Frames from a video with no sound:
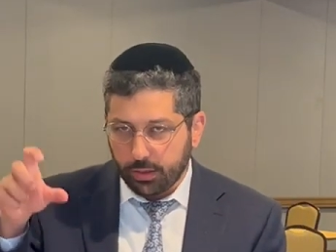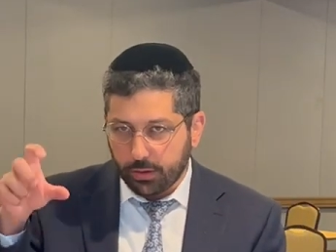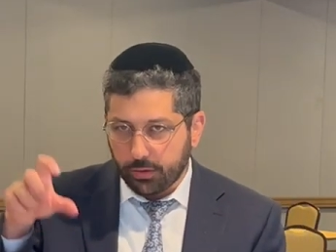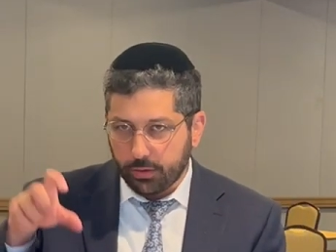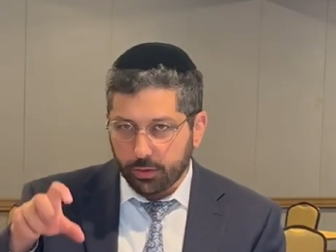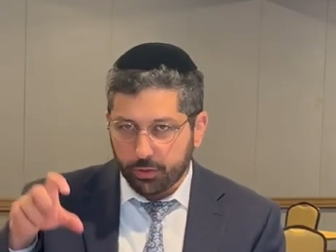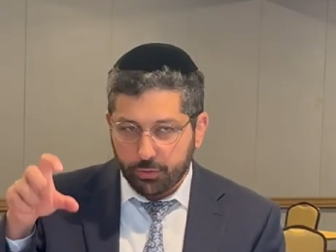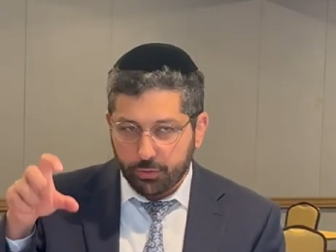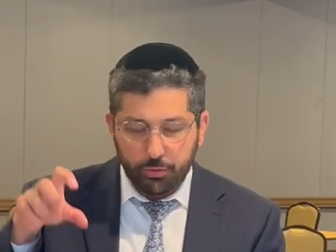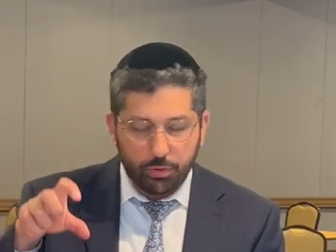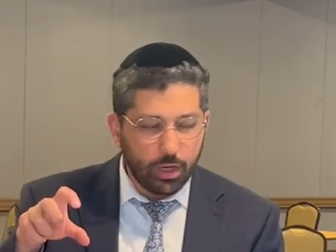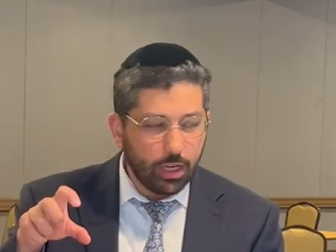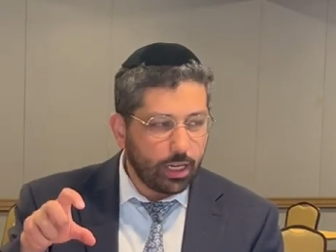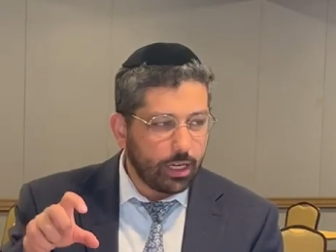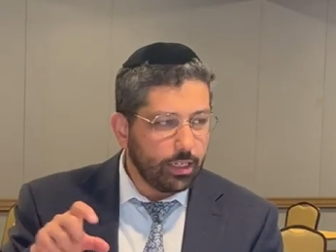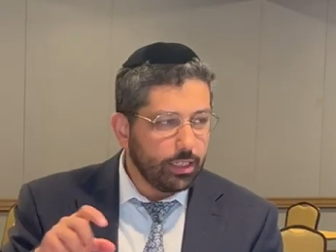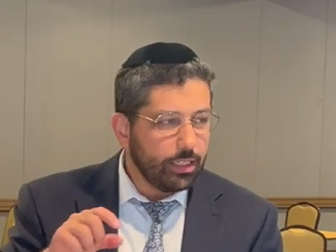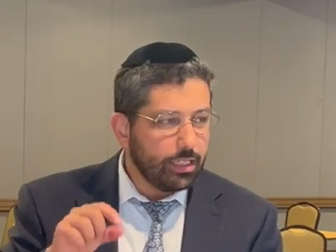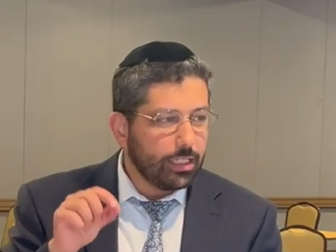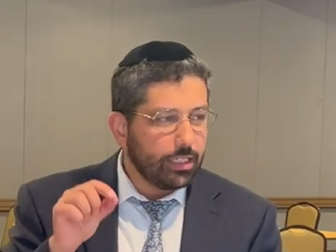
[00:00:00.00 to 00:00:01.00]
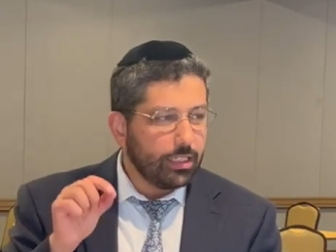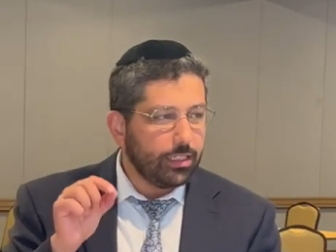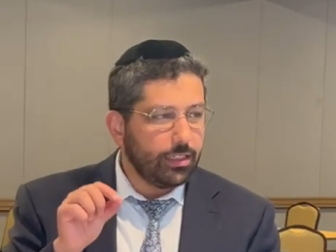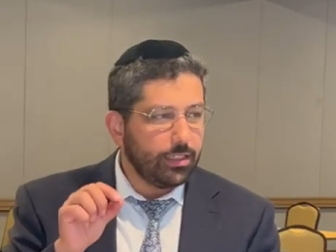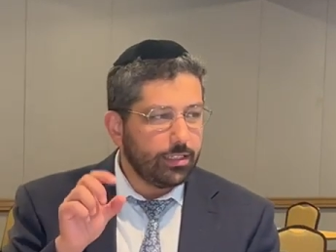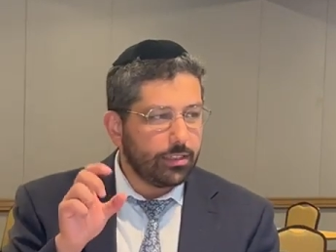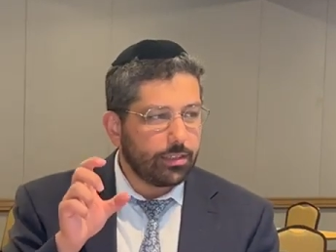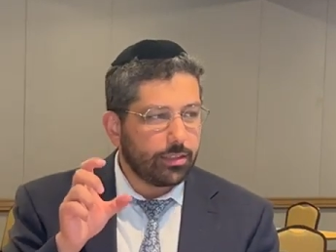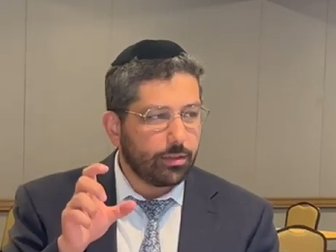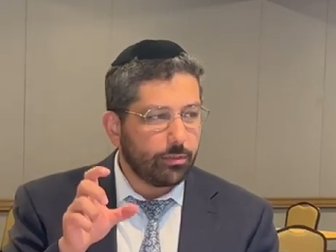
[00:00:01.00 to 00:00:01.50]
the truah
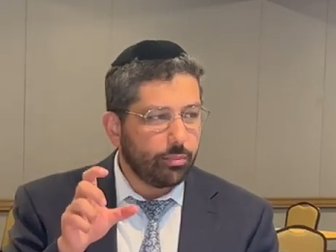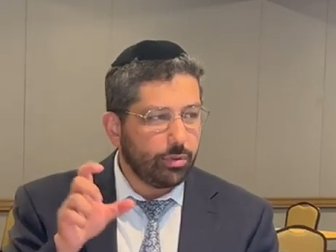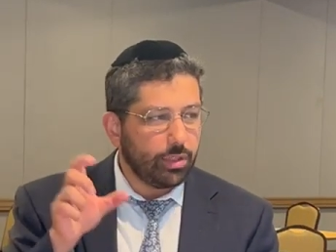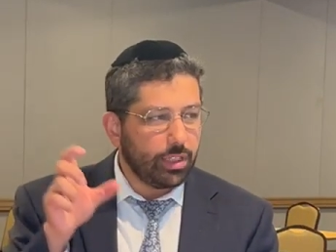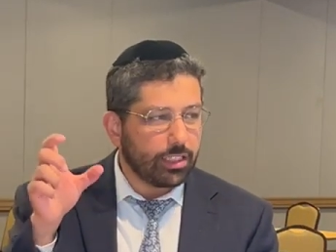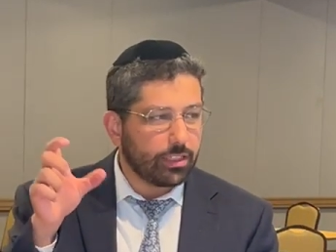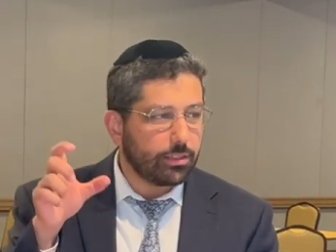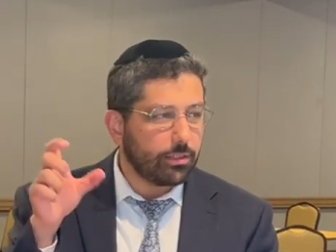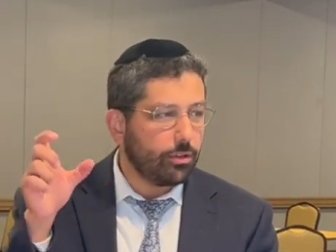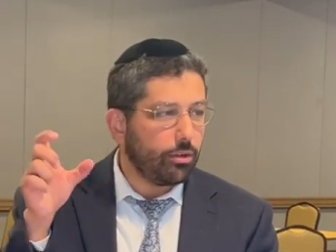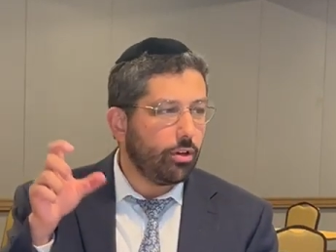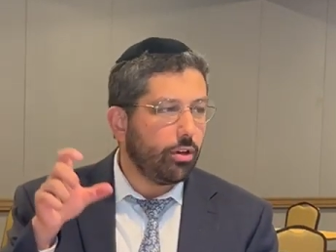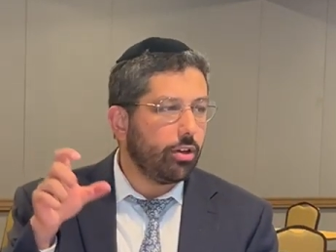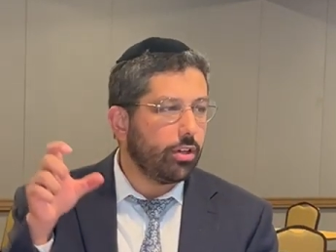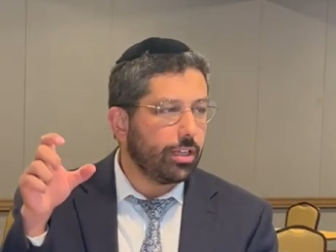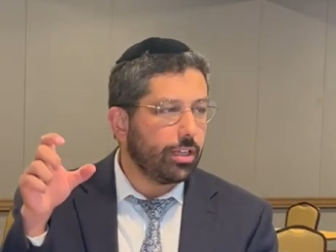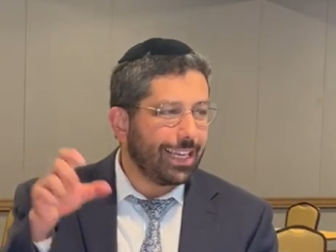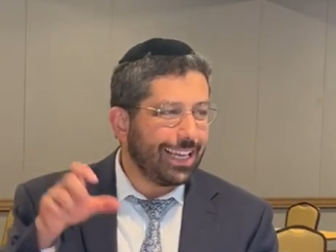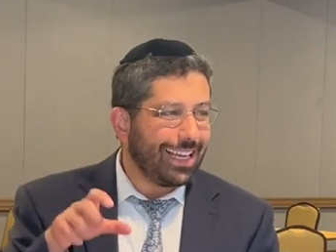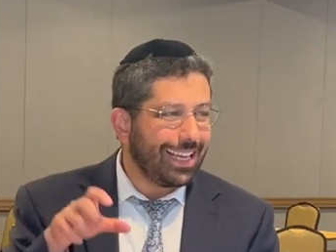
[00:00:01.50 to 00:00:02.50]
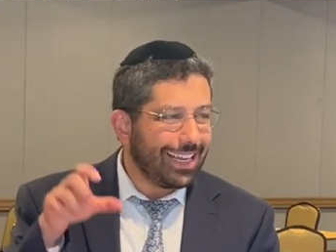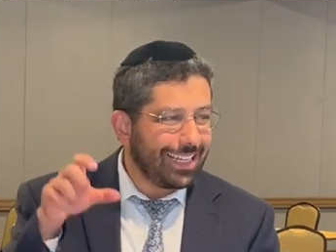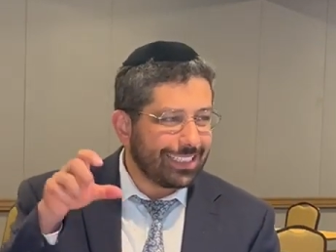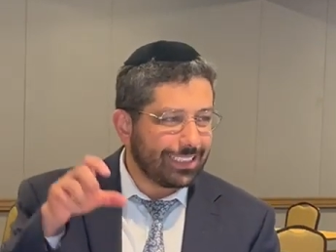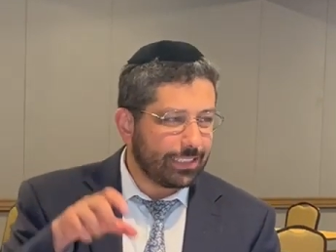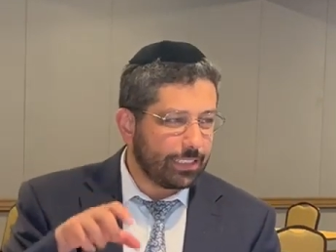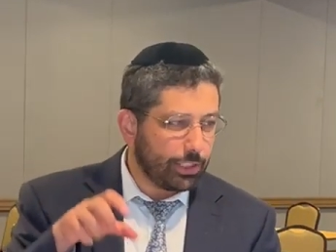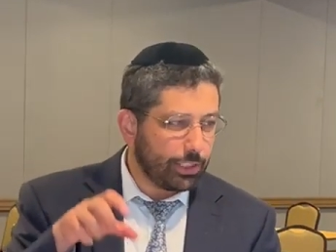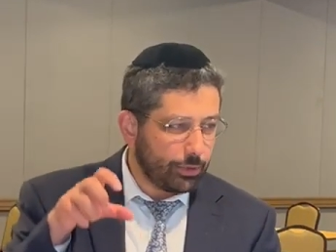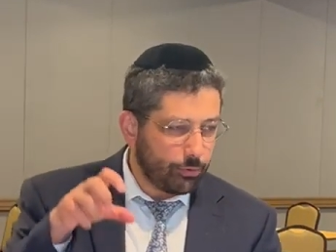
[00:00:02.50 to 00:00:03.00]
needs to be as long
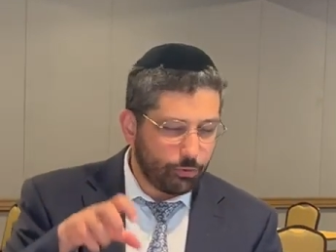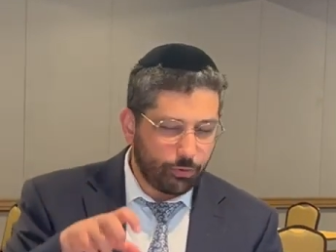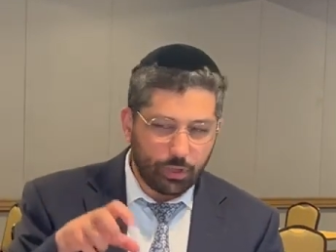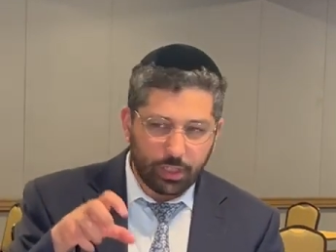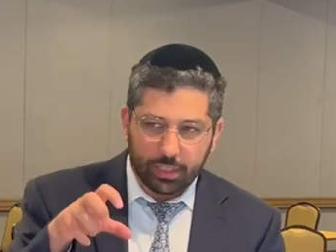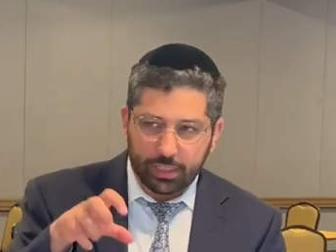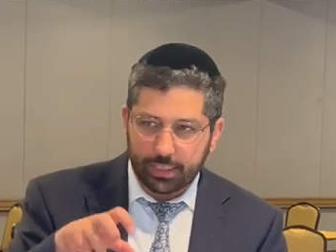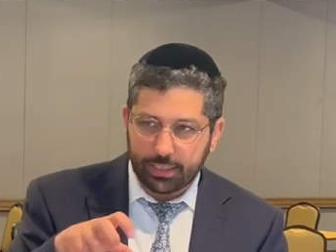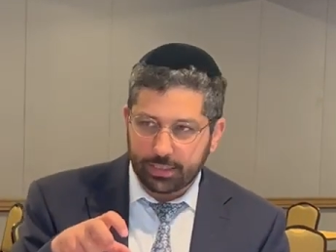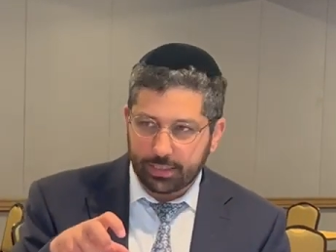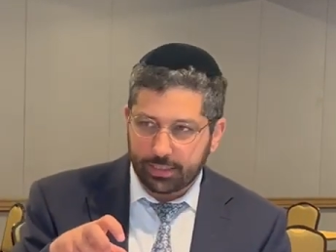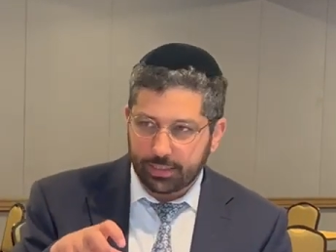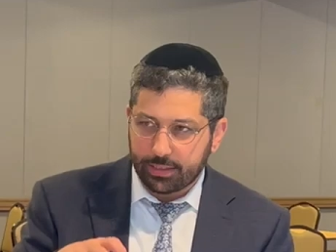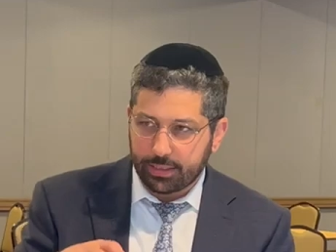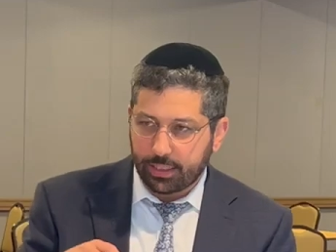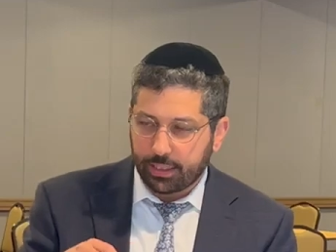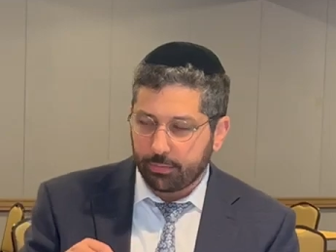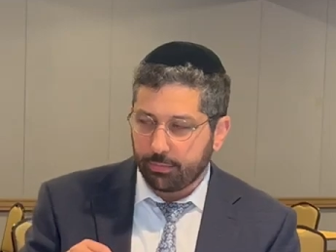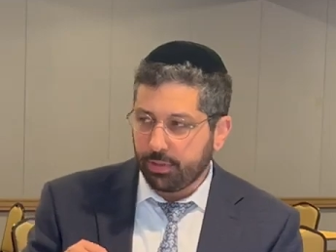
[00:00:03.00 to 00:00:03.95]
as the truah that's inside.